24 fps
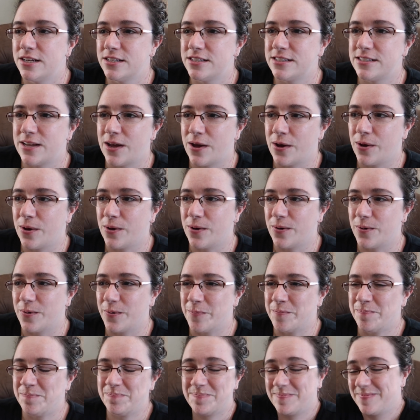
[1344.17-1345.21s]

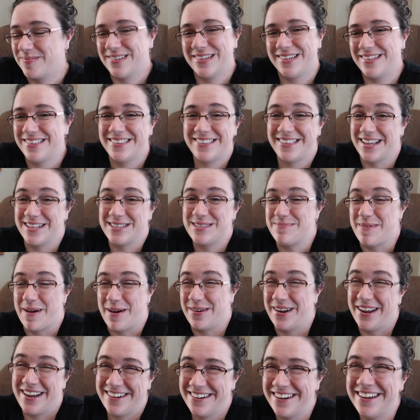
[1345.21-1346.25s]
So that's
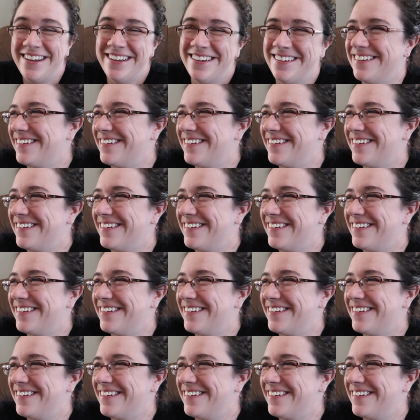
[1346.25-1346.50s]
about it.